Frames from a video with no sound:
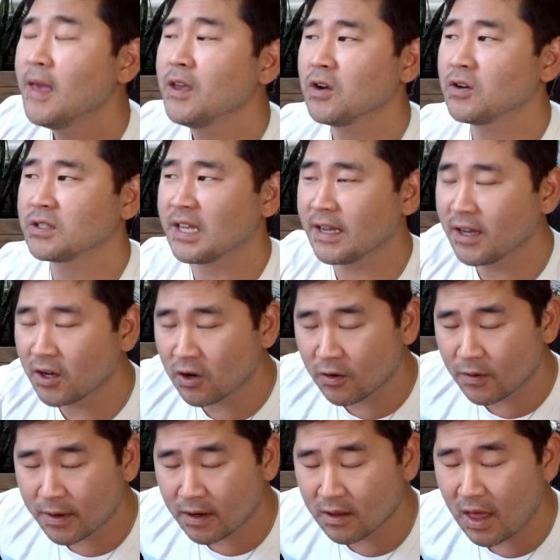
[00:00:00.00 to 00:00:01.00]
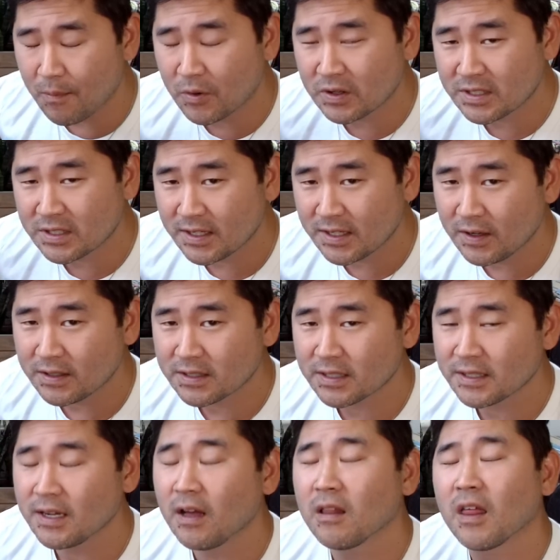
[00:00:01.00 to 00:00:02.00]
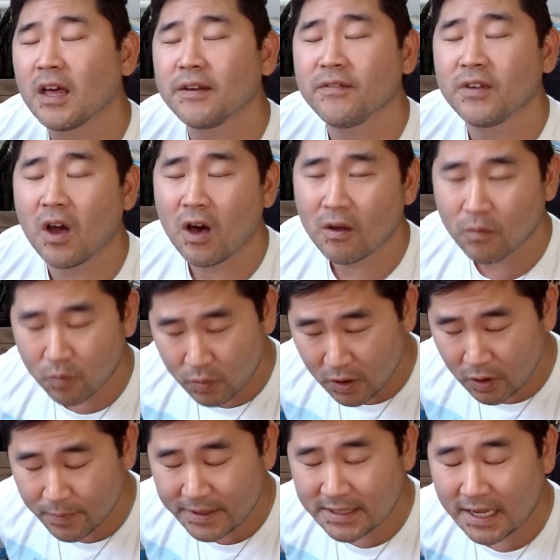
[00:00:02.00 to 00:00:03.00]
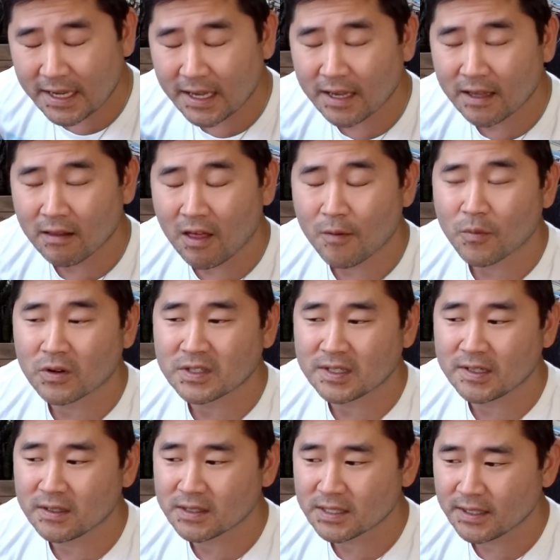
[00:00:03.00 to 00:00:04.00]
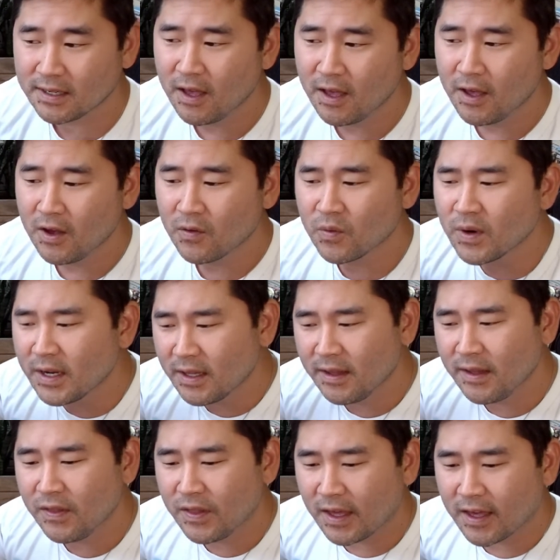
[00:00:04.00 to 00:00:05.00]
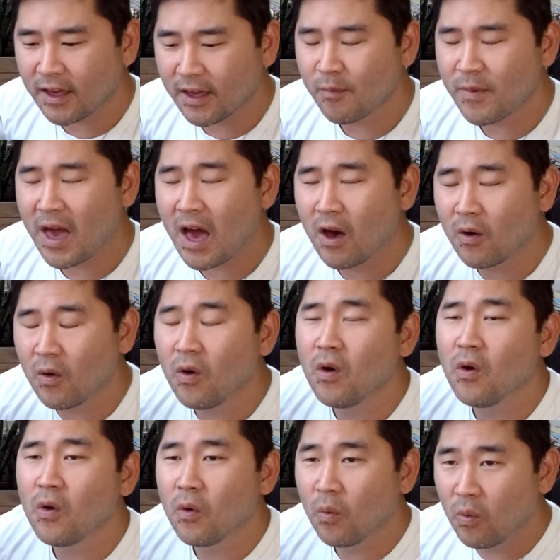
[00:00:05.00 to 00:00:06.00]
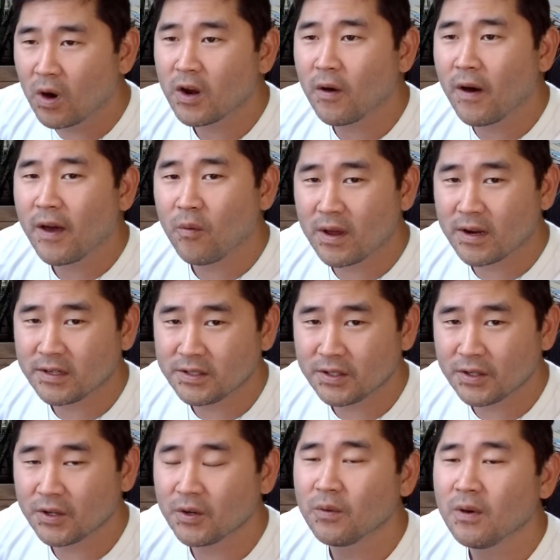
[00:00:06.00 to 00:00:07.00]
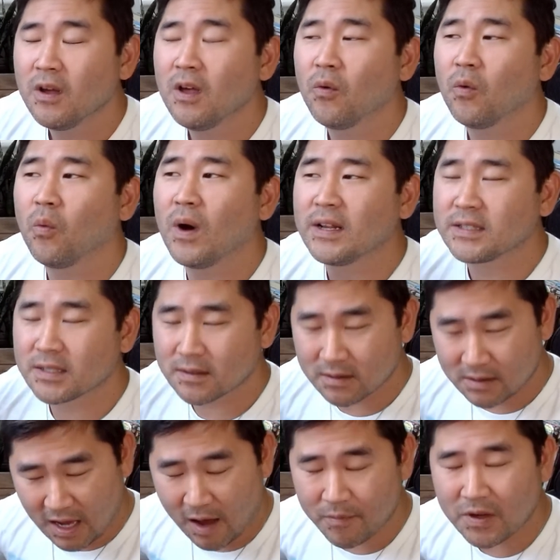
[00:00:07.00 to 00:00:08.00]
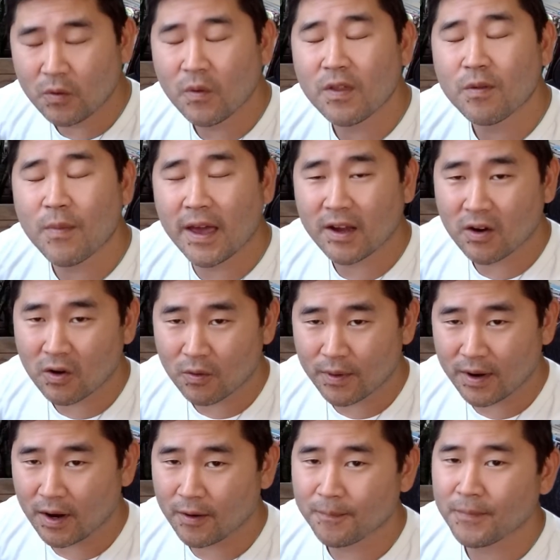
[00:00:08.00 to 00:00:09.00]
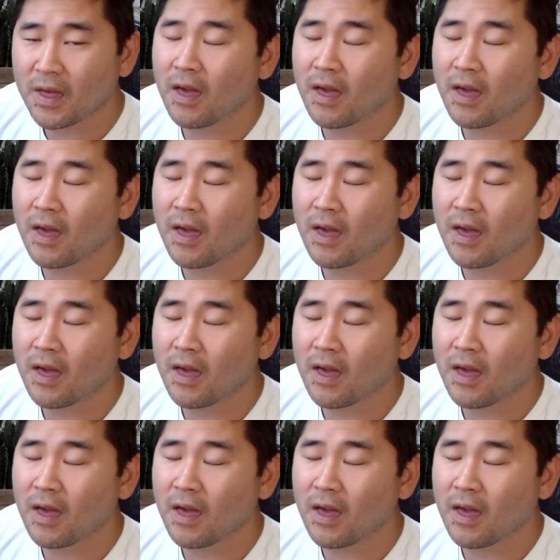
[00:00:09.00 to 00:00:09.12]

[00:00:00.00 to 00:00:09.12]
You're taking career a lot more seriously. A lot of y'all will be taking it a lot more seriously, really thinking about, what do I want to do? What's happening with my career?